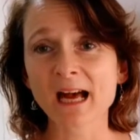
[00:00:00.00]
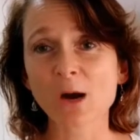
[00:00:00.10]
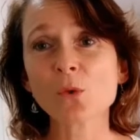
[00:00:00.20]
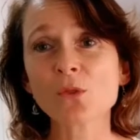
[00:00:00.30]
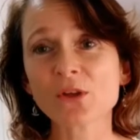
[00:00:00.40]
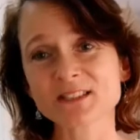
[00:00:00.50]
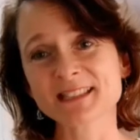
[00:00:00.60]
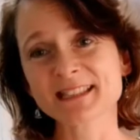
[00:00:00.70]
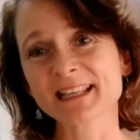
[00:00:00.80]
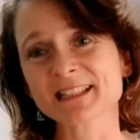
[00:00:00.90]
all those
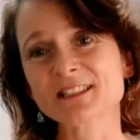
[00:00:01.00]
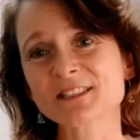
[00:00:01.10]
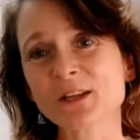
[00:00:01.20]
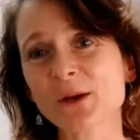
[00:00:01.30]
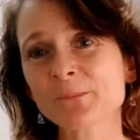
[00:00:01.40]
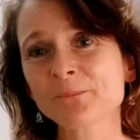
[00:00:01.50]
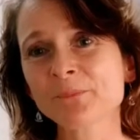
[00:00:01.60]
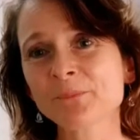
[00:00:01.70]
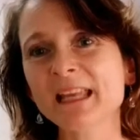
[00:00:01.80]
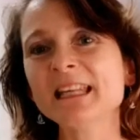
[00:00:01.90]
things. So
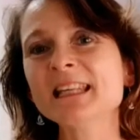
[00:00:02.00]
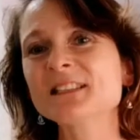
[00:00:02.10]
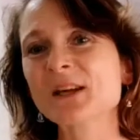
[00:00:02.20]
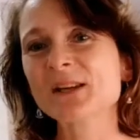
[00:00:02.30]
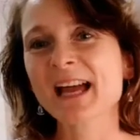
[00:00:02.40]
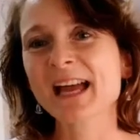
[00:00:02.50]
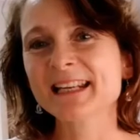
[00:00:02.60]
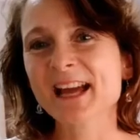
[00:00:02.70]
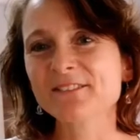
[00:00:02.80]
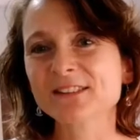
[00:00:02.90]
it is okay
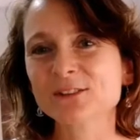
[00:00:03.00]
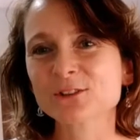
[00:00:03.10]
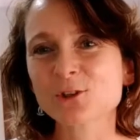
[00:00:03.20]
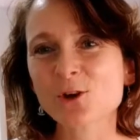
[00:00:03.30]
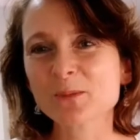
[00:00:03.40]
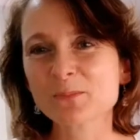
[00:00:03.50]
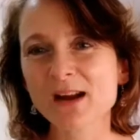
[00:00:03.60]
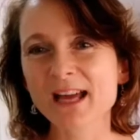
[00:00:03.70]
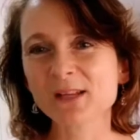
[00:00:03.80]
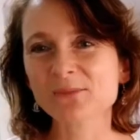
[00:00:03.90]
to have a little chocolate
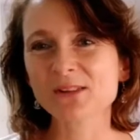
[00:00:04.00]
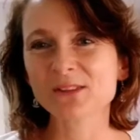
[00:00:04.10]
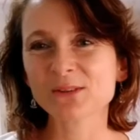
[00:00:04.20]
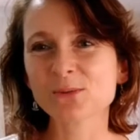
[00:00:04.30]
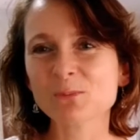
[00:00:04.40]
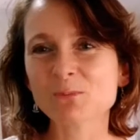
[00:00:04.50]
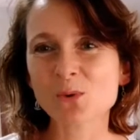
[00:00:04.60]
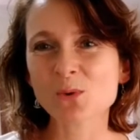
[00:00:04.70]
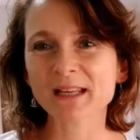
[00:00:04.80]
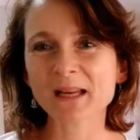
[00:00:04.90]
brownie with your
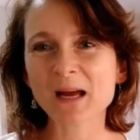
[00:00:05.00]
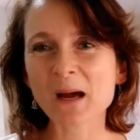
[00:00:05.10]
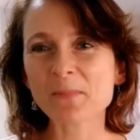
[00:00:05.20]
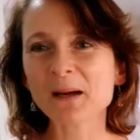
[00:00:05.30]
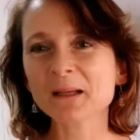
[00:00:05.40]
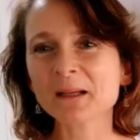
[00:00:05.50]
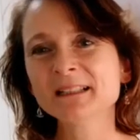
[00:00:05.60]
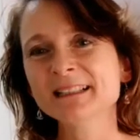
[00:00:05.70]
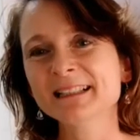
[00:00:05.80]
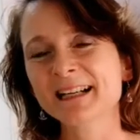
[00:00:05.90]
morning cuppa
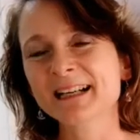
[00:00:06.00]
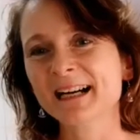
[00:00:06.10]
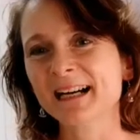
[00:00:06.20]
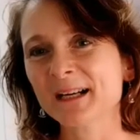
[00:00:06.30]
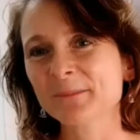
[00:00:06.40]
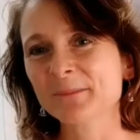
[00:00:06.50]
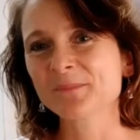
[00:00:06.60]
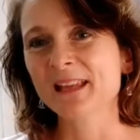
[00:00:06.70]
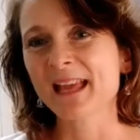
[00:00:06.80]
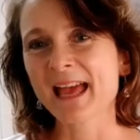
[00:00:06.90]

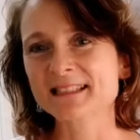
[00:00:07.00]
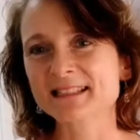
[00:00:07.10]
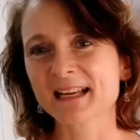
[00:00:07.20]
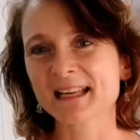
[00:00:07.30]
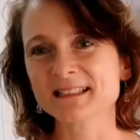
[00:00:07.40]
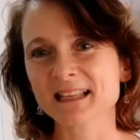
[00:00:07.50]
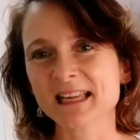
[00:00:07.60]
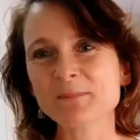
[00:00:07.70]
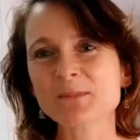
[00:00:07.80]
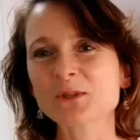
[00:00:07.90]
as
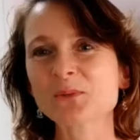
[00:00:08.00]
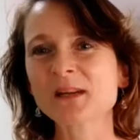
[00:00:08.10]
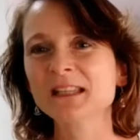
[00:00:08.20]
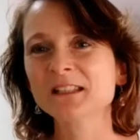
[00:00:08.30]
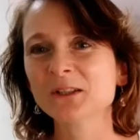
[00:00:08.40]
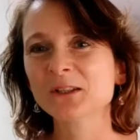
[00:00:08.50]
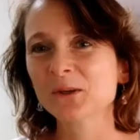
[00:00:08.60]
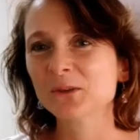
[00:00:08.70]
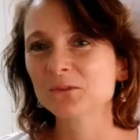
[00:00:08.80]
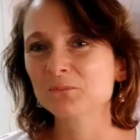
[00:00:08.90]
a in-between, you
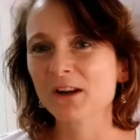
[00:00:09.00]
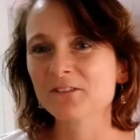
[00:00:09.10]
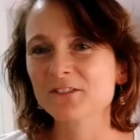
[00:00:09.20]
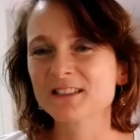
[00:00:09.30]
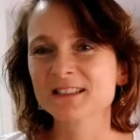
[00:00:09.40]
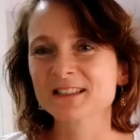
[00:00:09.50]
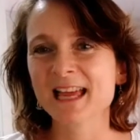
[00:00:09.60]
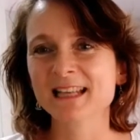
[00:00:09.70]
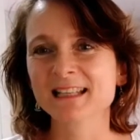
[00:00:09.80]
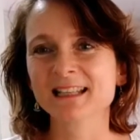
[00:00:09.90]
know, breakfast
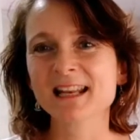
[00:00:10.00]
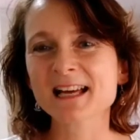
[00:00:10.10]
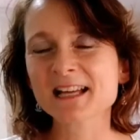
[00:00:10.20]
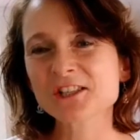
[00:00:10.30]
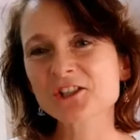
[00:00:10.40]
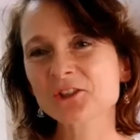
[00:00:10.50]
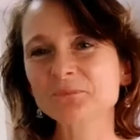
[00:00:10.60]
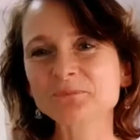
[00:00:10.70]
and lunch.